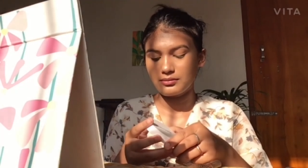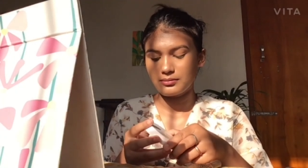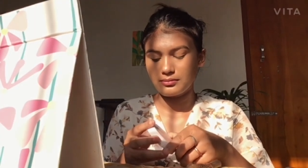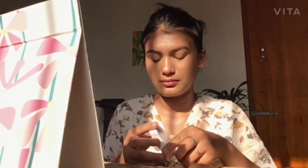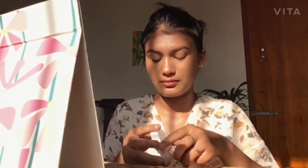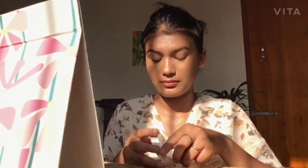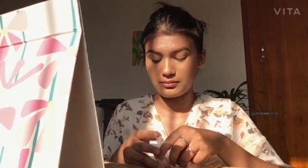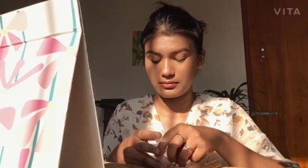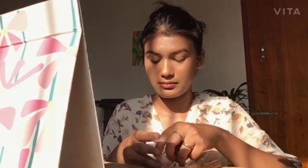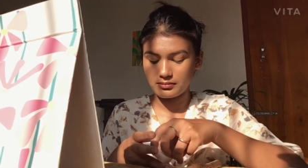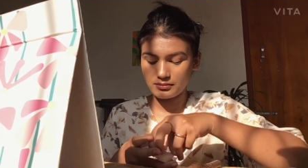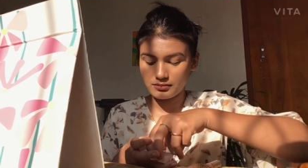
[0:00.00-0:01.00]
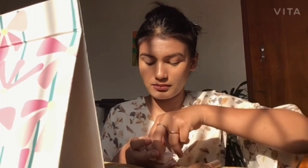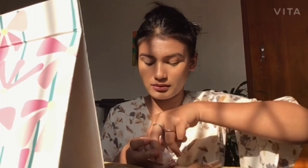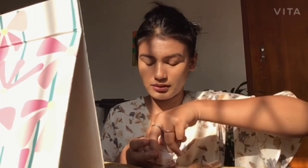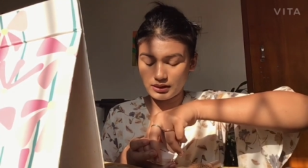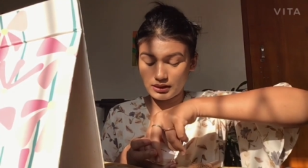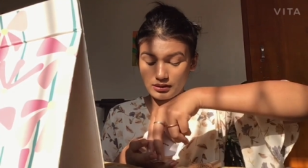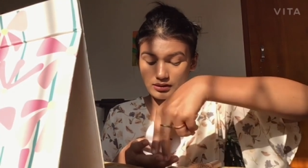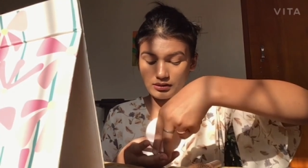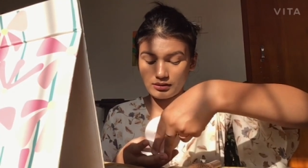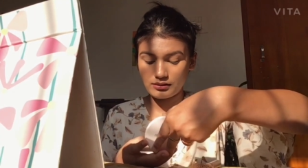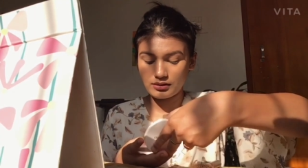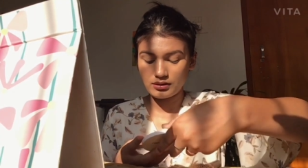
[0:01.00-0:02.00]
And I'll take my another
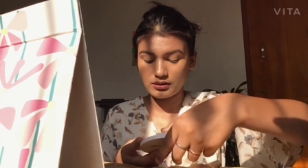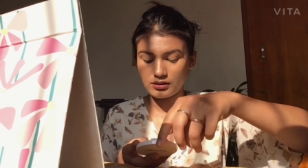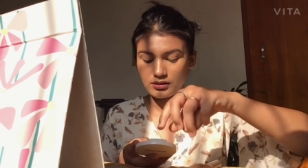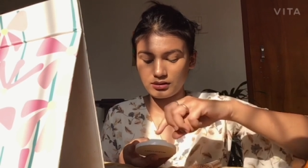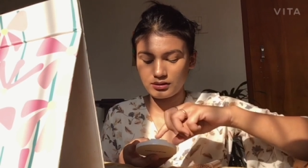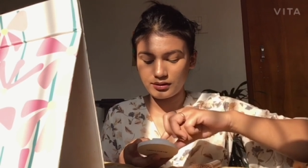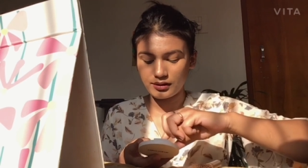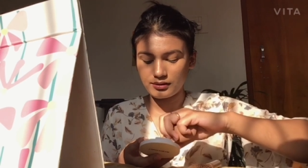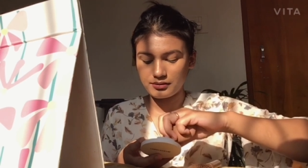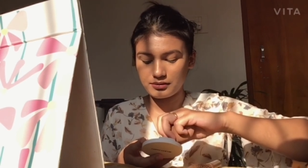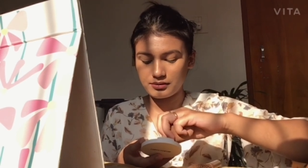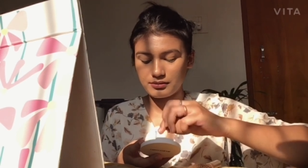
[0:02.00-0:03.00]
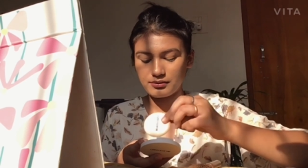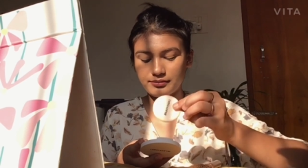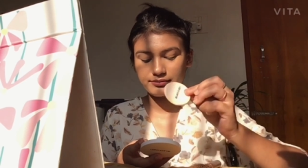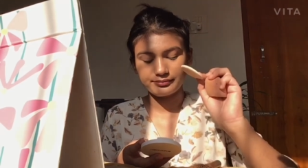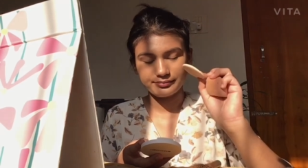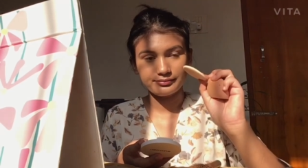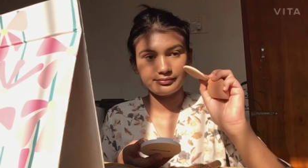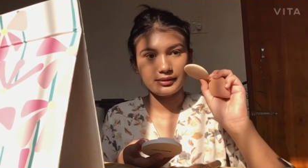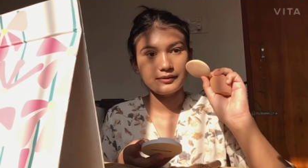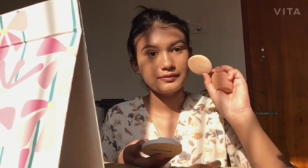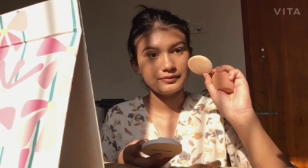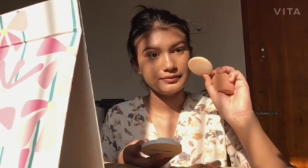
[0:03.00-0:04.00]
compact powder from
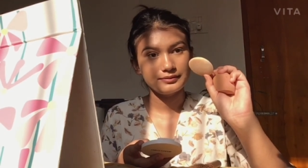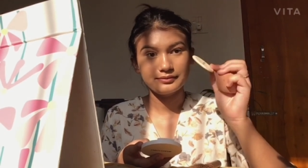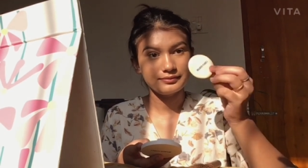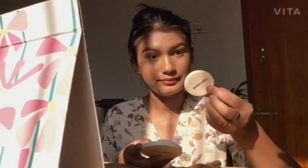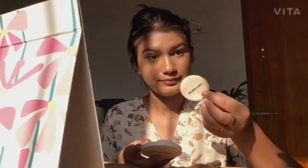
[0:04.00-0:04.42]
Urban Color,